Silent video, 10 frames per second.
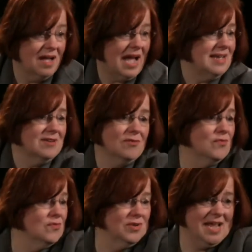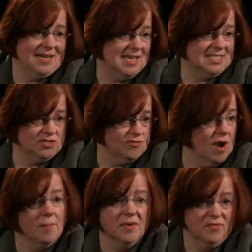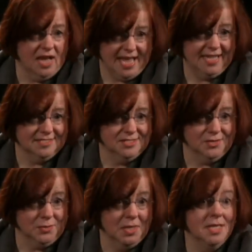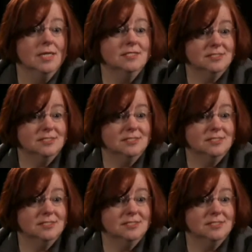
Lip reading: I could grow food out of that drum if I had to.